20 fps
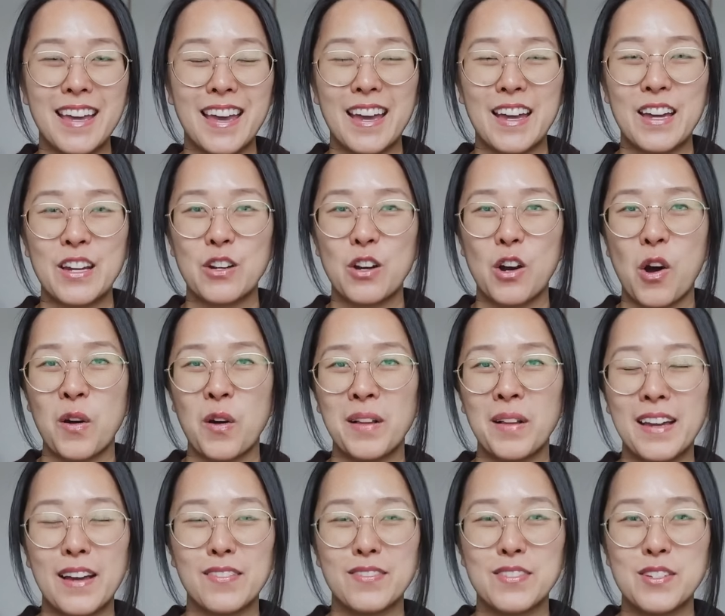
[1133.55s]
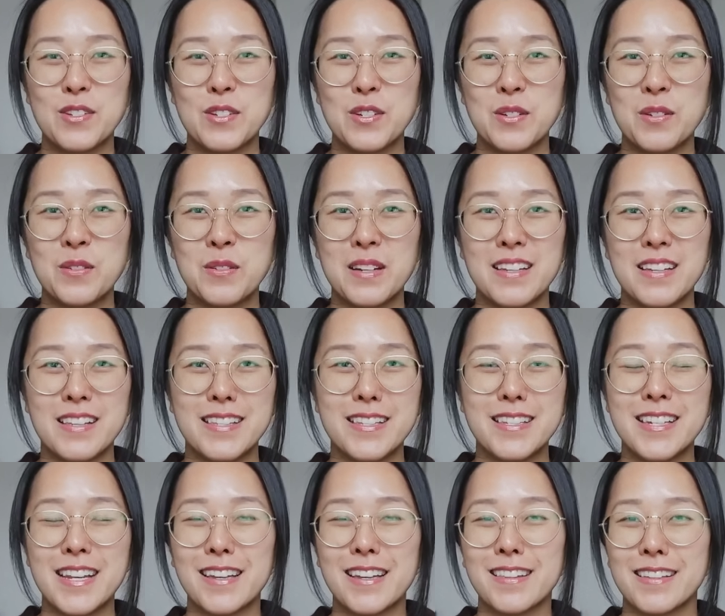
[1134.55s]
and all I have to do is
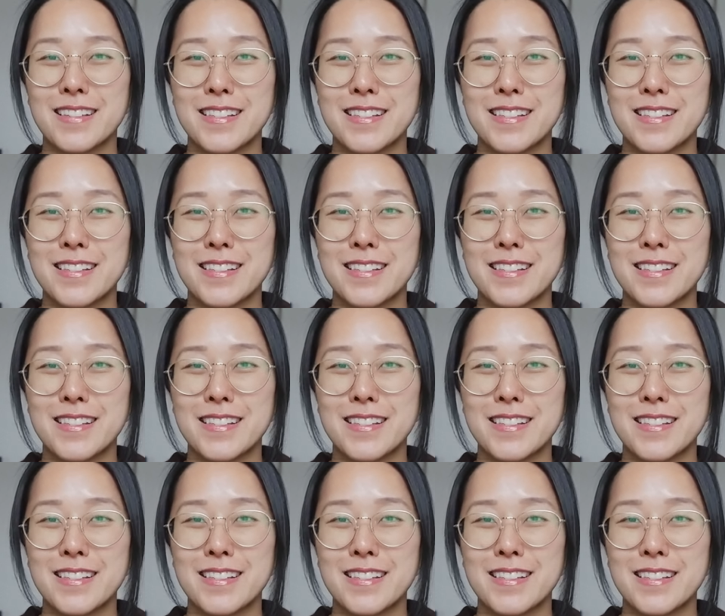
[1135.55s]
take the